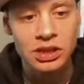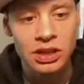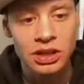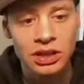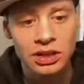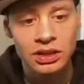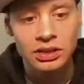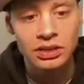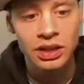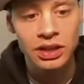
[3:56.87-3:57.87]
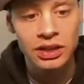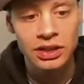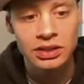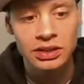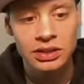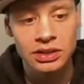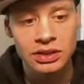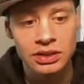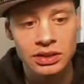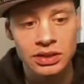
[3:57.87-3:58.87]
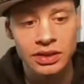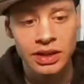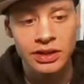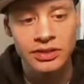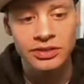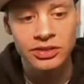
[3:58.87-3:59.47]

uh, in in light of the